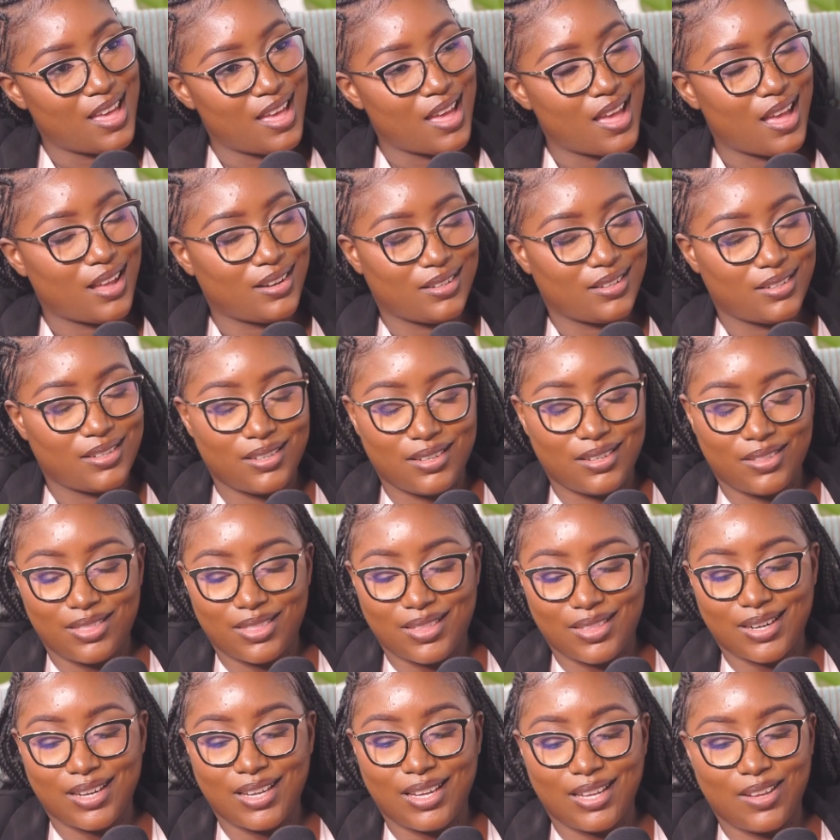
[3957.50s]
And
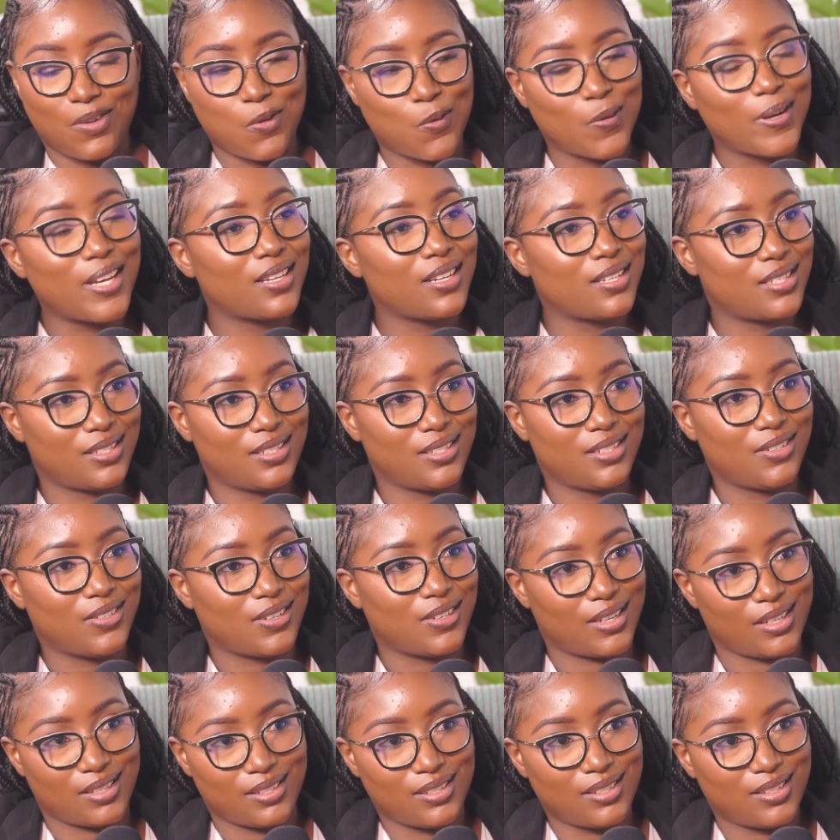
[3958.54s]
3 worst
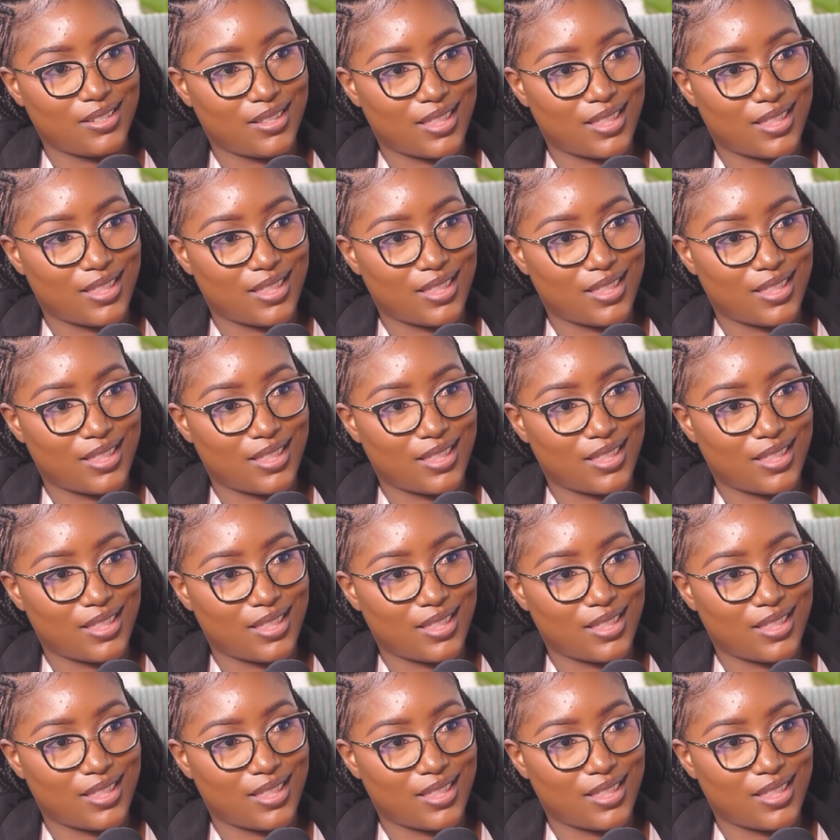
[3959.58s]
dressed